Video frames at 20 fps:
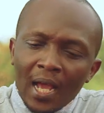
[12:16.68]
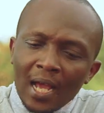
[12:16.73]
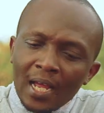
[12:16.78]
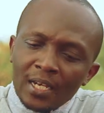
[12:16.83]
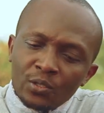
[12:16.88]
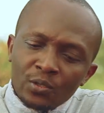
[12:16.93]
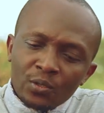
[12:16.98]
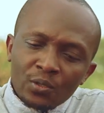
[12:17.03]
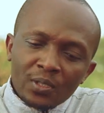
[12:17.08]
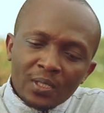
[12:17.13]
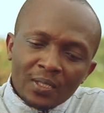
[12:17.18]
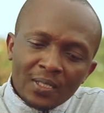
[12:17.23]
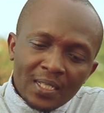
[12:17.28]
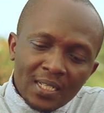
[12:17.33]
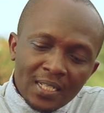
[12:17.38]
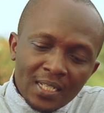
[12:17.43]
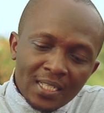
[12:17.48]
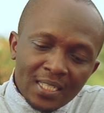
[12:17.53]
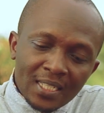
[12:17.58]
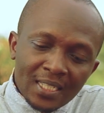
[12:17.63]
And you know, the thing
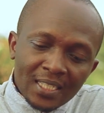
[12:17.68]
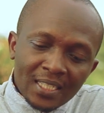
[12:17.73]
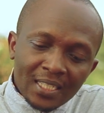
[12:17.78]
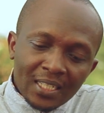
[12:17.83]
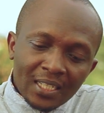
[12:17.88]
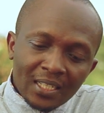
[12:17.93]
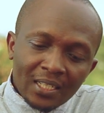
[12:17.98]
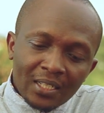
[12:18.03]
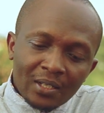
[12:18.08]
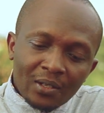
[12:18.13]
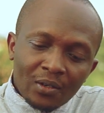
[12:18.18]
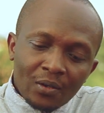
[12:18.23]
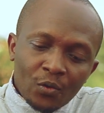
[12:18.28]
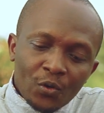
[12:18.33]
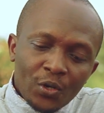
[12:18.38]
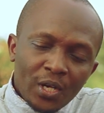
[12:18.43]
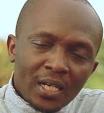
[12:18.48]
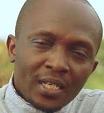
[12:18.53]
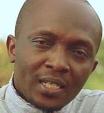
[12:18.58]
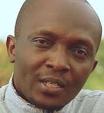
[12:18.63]
is,
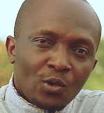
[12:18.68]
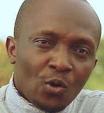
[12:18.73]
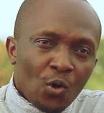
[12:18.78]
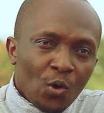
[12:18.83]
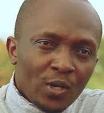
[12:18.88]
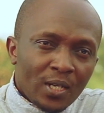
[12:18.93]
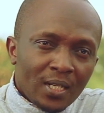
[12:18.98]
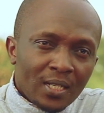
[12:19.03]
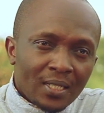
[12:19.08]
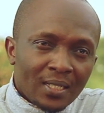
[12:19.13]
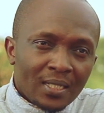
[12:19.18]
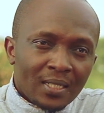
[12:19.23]
creating content